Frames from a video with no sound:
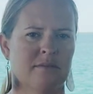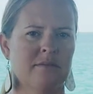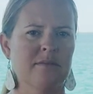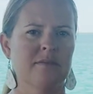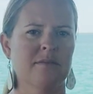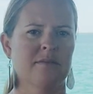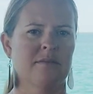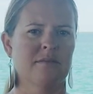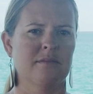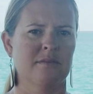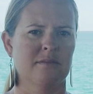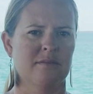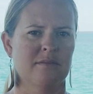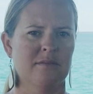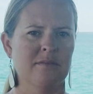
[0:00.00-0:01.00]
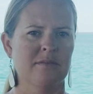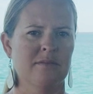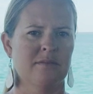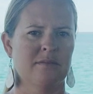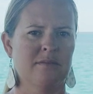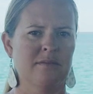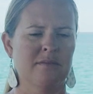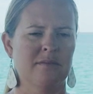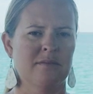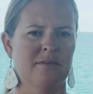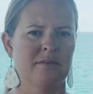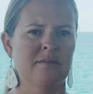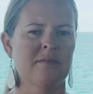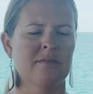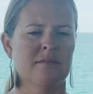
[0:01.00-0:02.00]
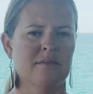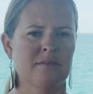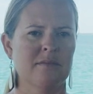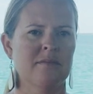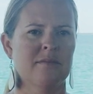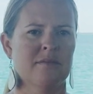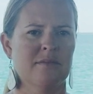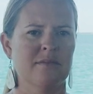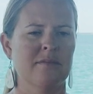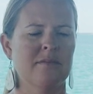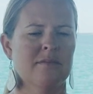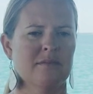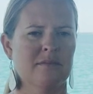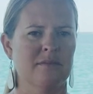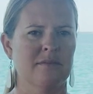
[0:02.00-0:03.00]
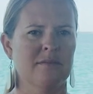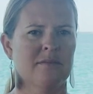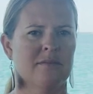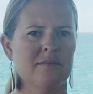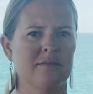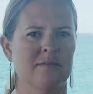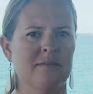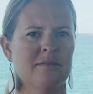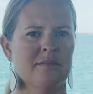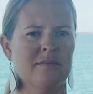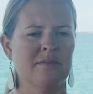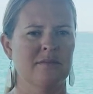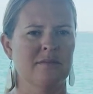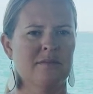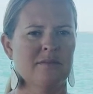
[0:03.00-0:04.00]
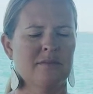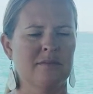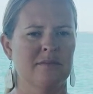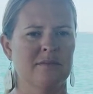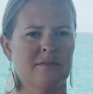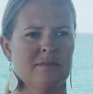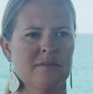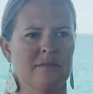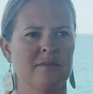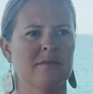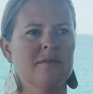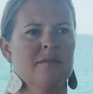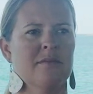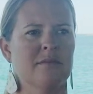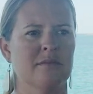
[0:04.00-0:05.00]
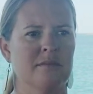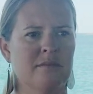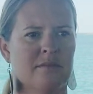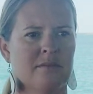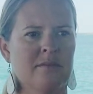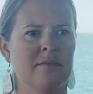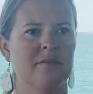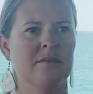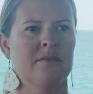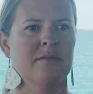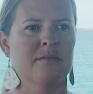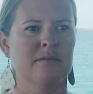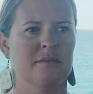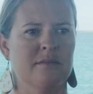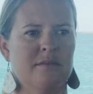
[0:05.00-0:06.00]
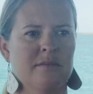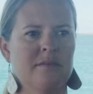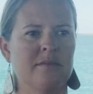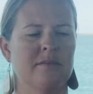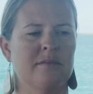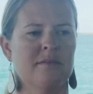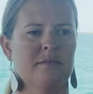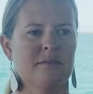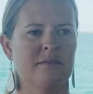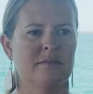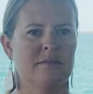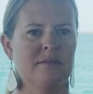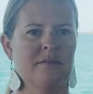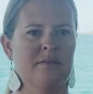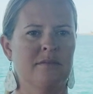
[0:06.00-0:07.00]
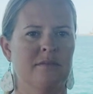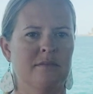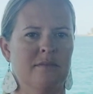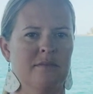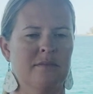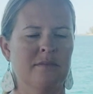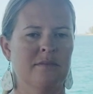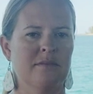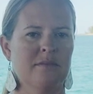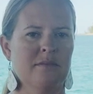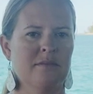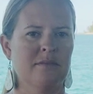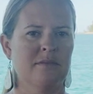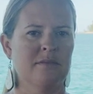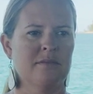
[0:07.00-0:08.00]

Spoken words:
The person shown says nothing.